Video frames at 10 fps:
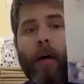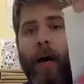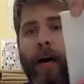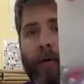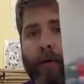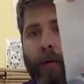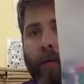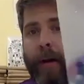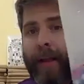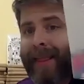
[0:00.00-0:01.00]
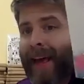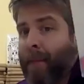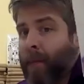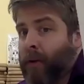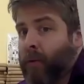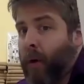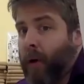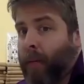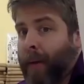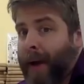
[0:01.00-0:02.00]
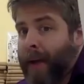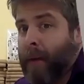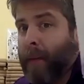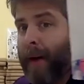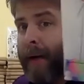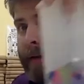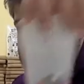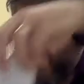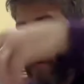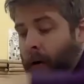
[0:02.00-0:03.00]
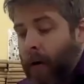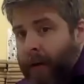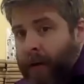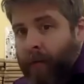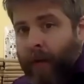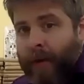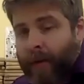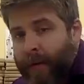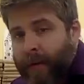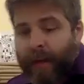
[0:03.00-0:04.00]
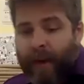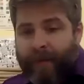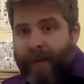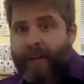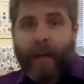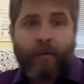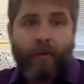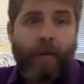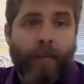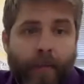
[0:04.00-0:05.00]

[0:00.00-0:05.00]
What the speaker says: I only wanted that much water back in my body, right? All this rest of this stuff is extra.